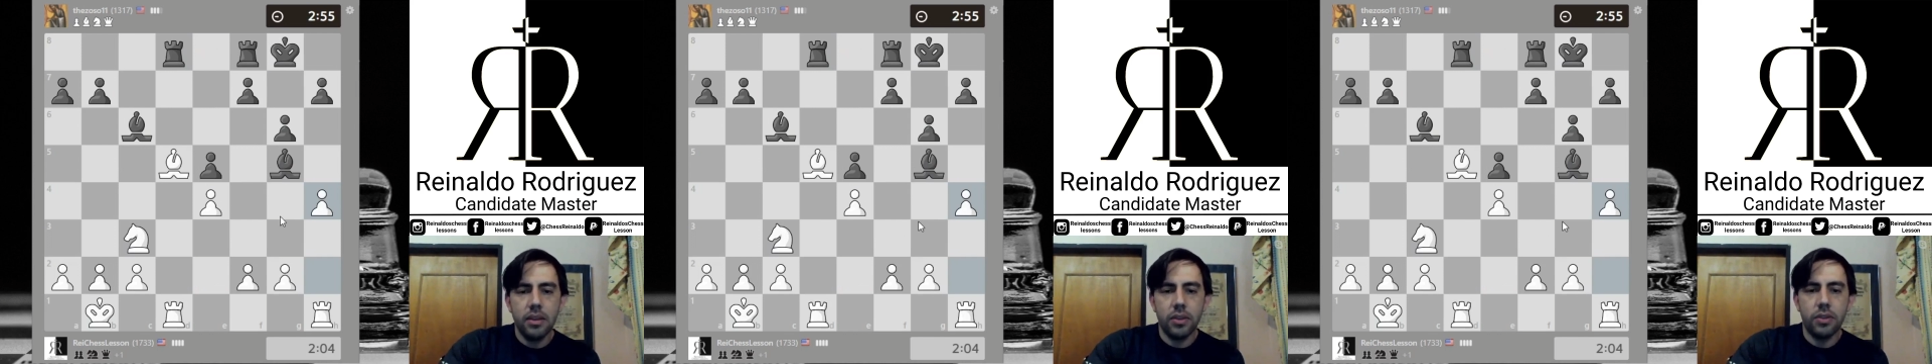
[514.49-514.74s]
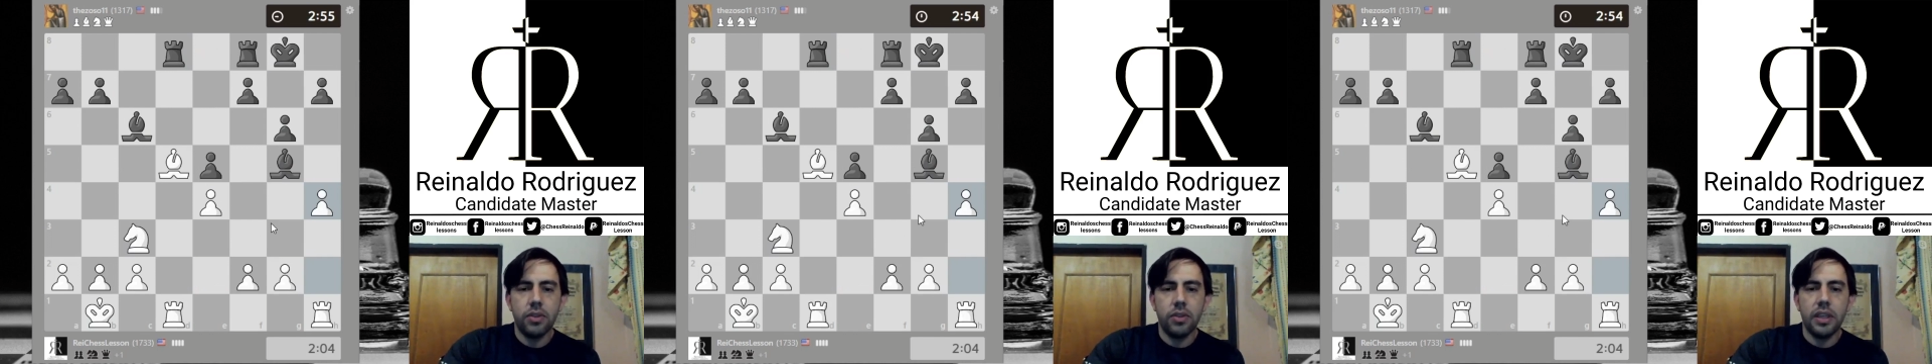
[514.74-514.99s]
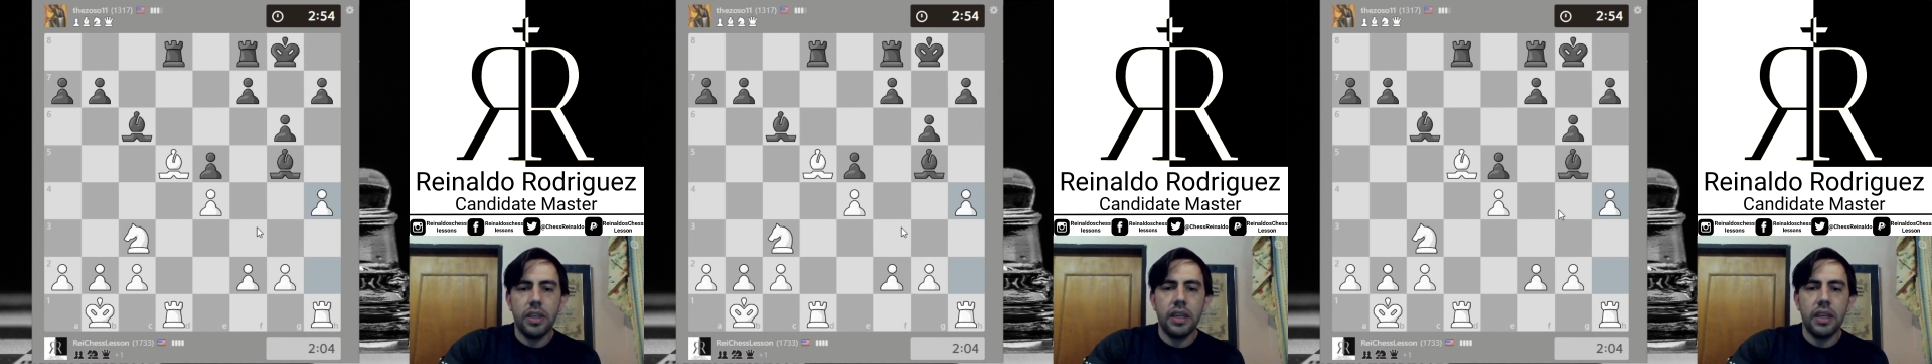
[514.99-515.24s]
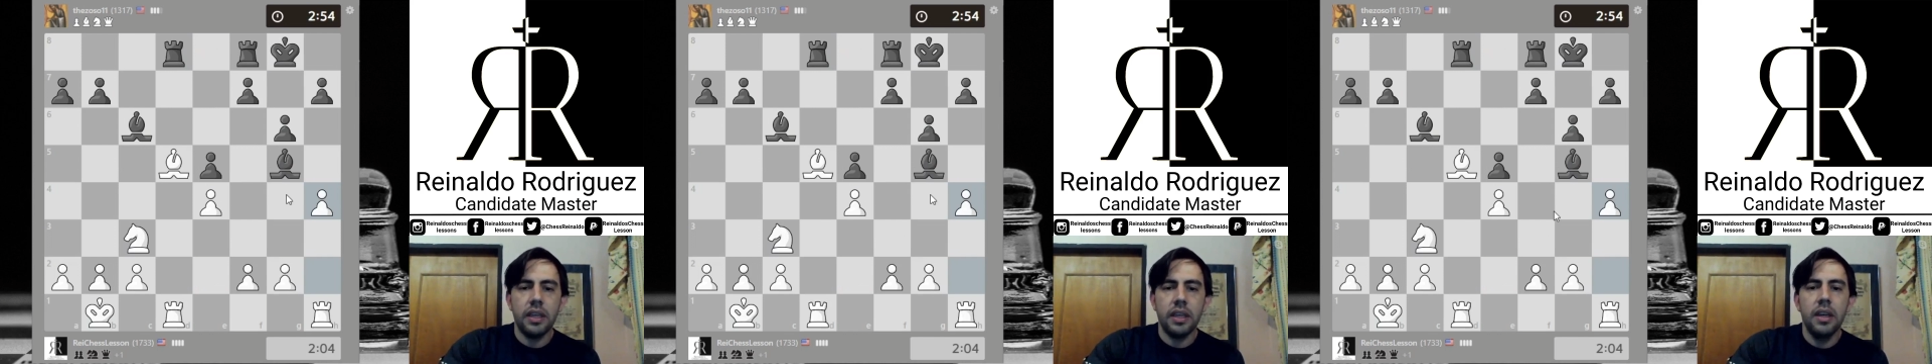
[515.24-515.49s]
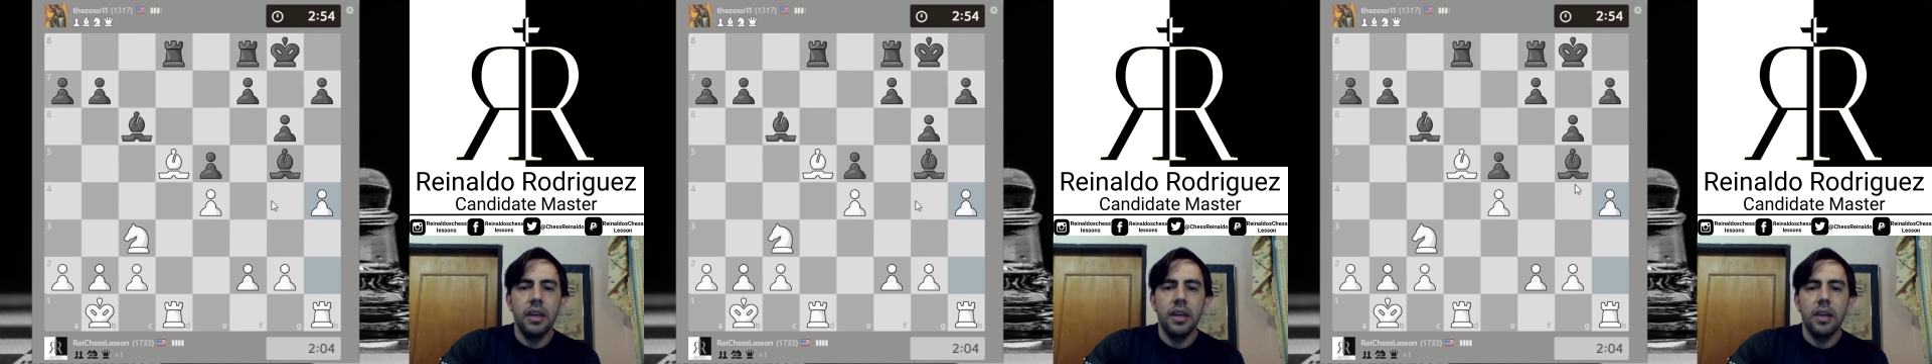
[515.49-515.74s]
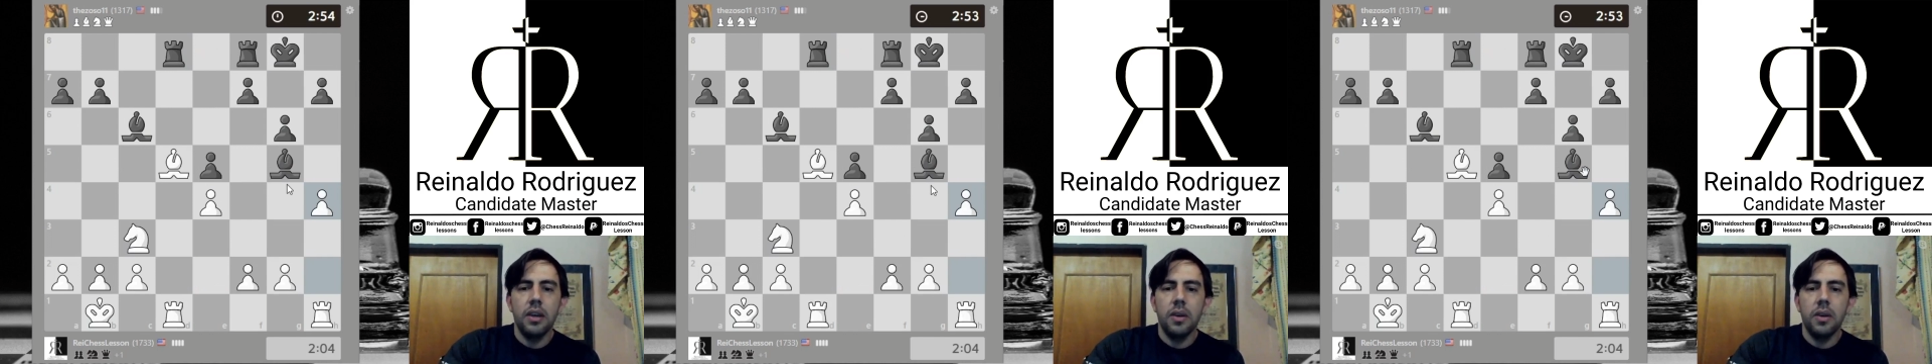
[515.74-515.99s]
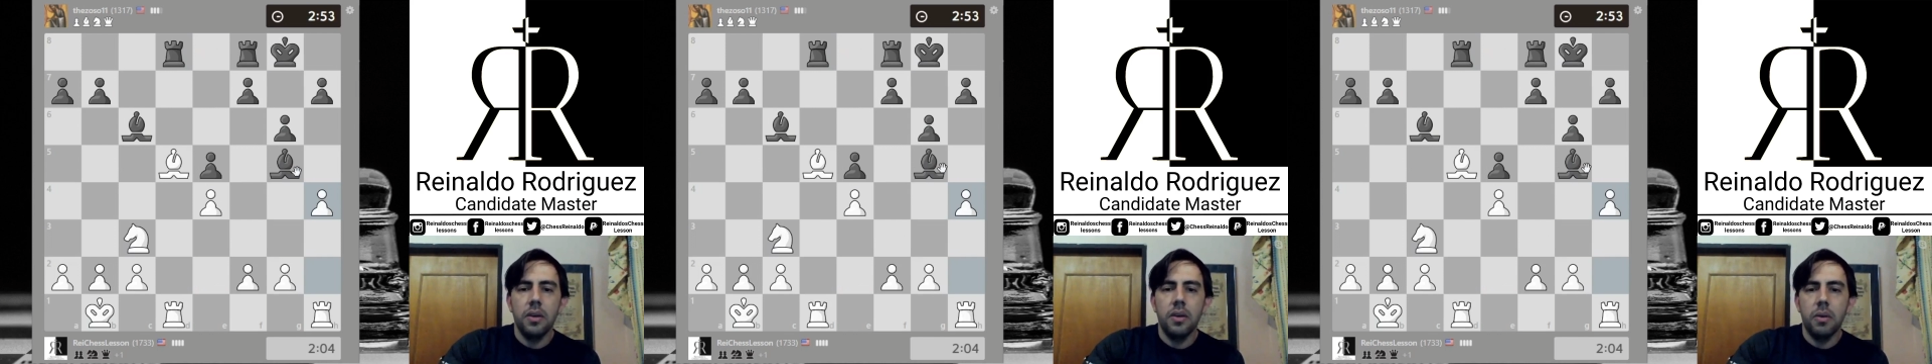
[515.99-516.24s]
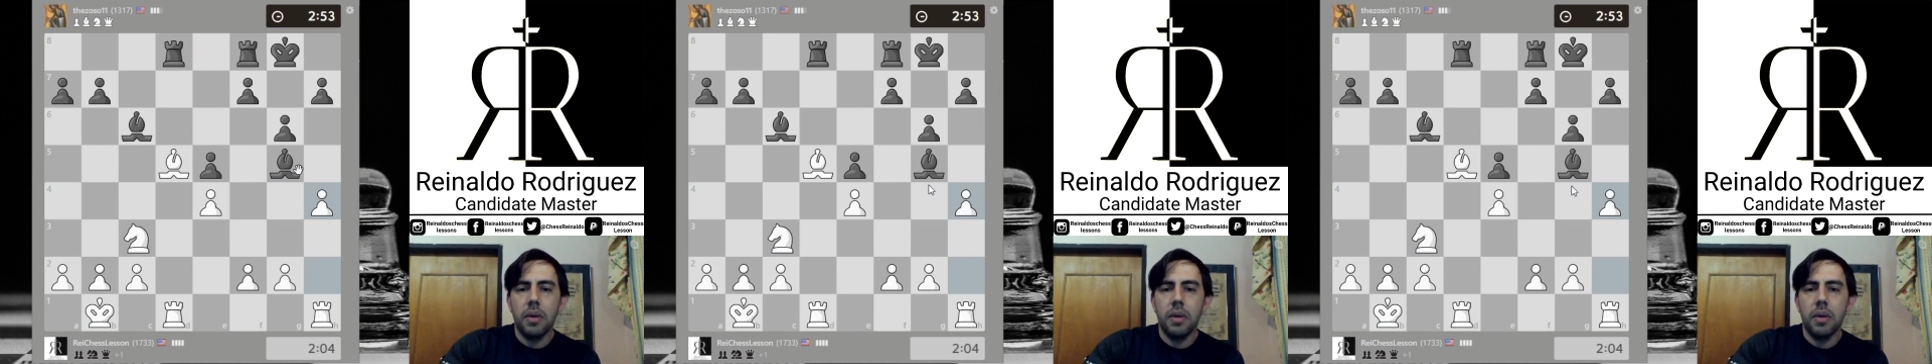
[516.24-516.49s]
just to see
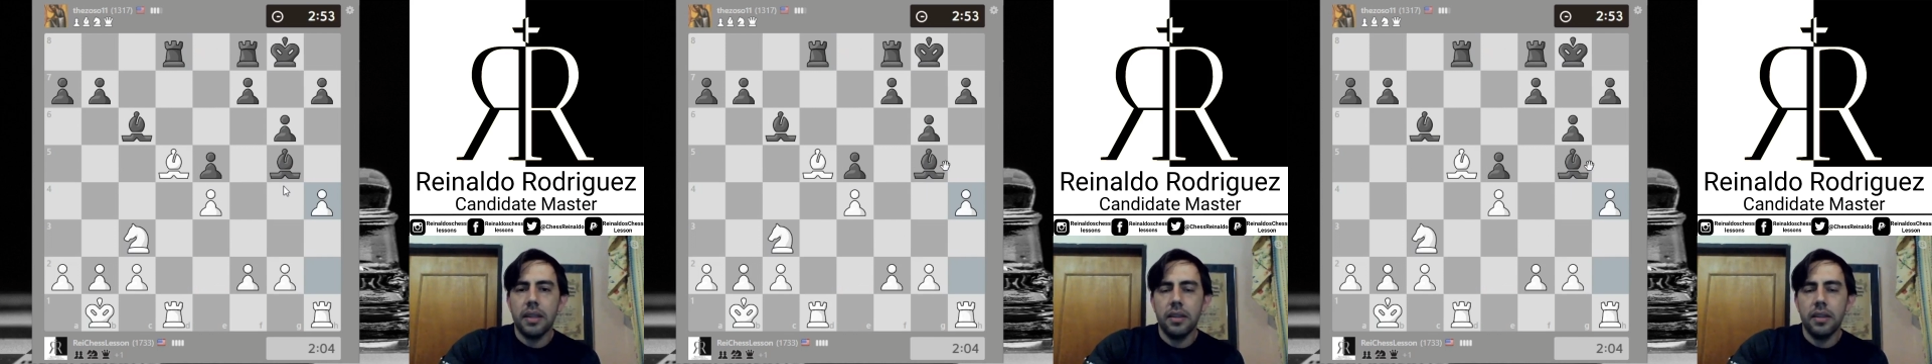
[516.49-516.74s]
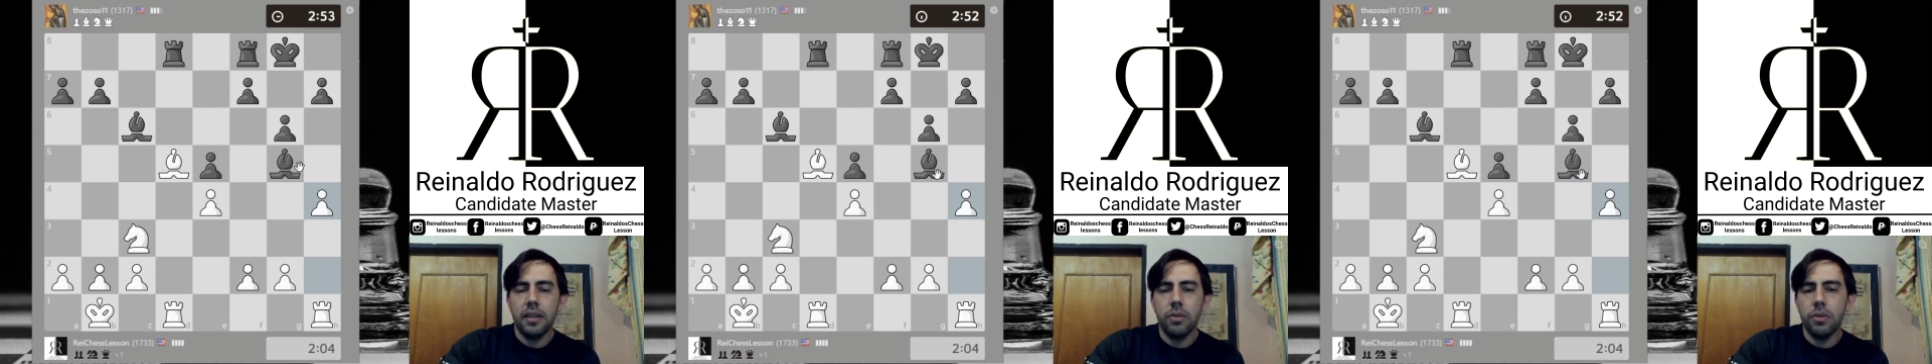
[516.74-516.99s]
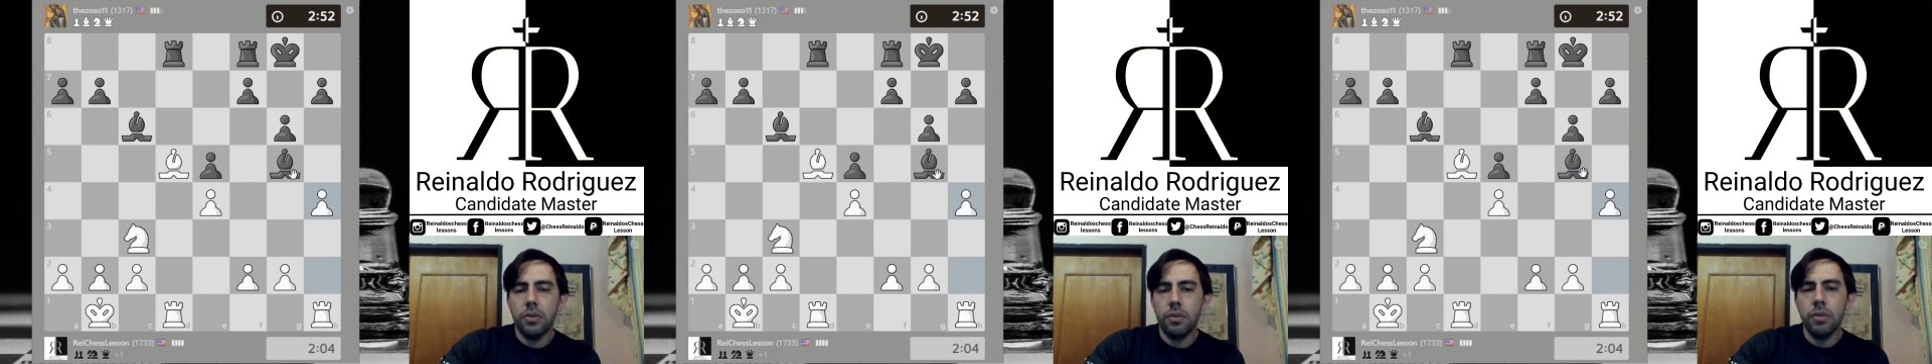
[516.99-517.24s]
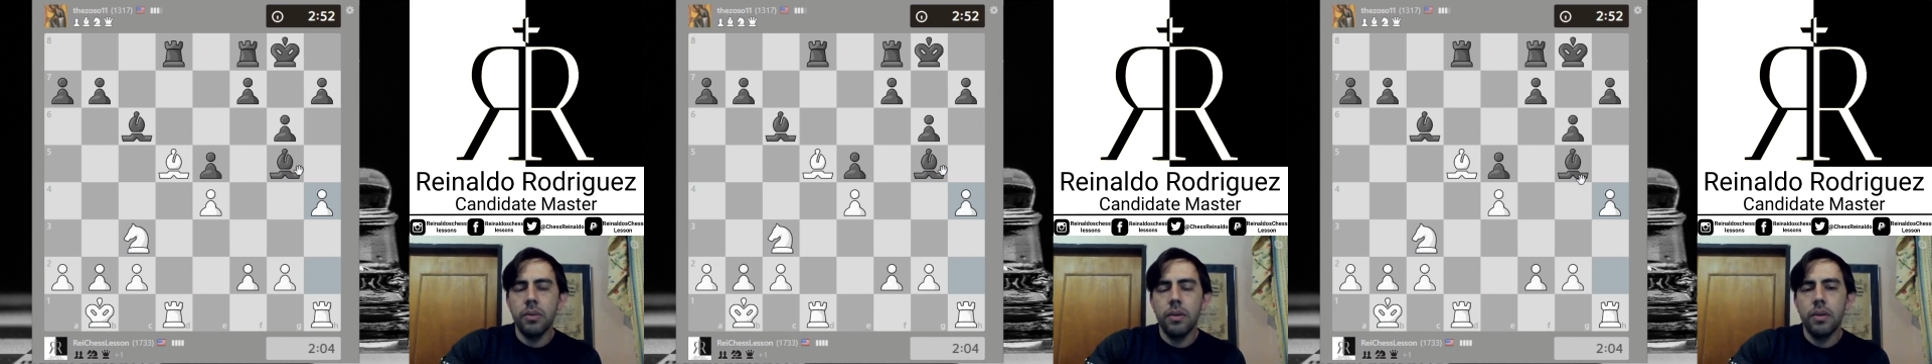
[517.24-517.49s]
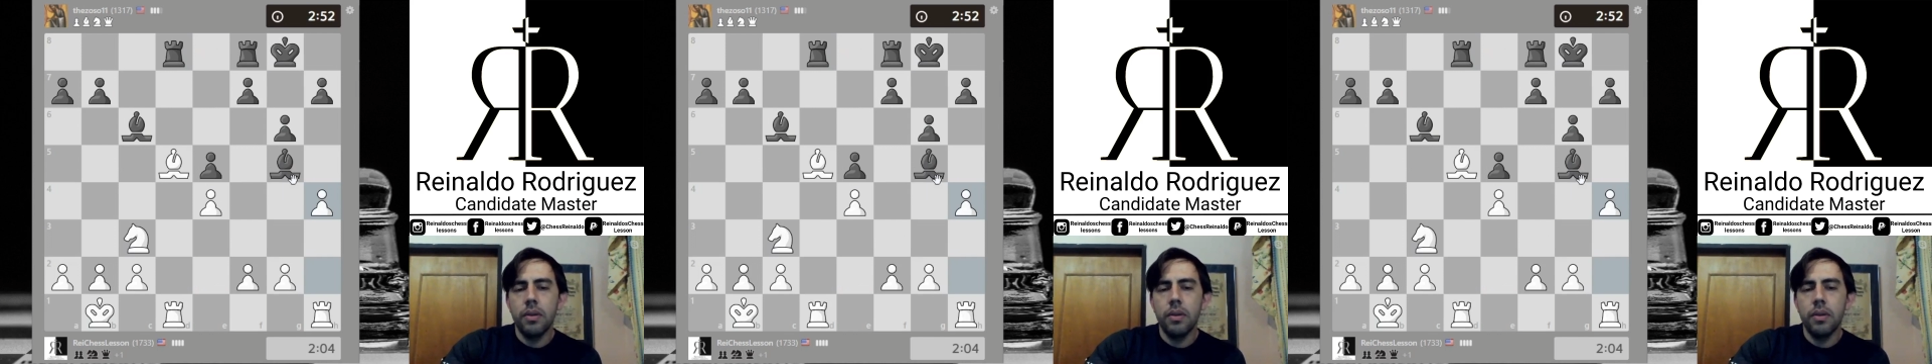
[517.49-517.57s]
what he's going to do.